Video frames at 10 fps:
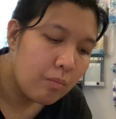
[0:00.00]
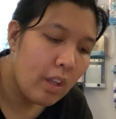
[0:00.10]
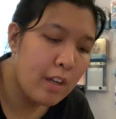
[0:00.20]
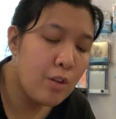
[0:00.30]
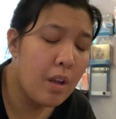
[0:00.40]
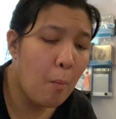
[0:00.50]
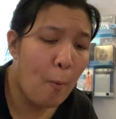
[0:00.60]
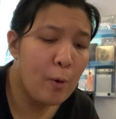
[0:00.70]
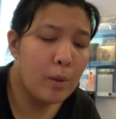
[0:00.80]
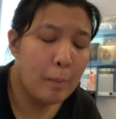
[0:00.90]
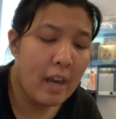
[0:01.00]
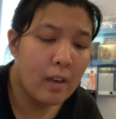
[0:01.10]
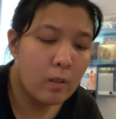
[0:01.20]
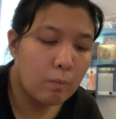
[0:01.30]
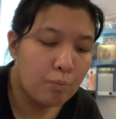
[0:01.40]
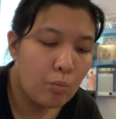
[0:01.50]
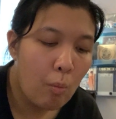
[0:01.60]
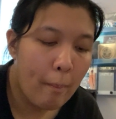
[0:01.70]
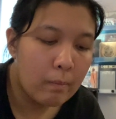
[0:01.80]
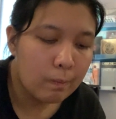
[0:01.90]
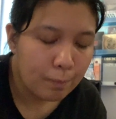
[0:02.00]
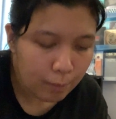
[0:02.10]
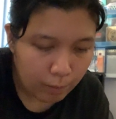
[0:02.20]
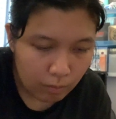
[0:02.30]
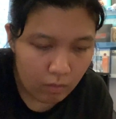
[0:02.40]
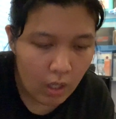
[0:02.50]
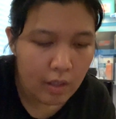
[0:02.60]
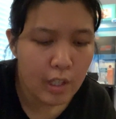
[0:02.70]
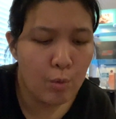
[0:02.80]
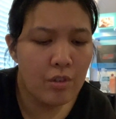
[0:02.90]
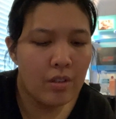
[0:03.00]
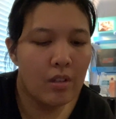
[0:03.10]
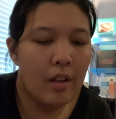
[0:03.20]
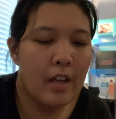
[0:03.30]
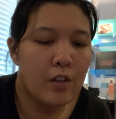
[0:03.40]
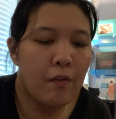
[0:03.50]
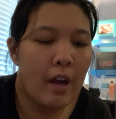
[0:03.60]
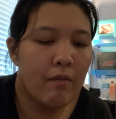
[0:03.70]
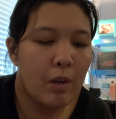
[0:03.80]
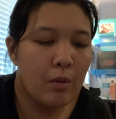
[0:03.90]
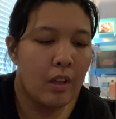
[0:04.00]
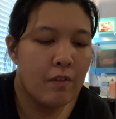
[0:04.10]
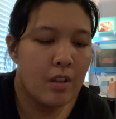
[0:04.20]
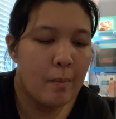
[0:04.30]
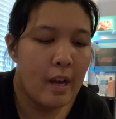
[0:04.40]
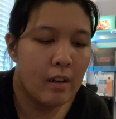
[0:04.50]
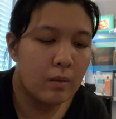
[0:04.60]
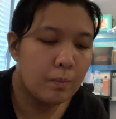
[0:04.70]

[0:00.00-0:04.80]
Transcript: and you get more in the bag. These were just the last 5 that were left in the bag.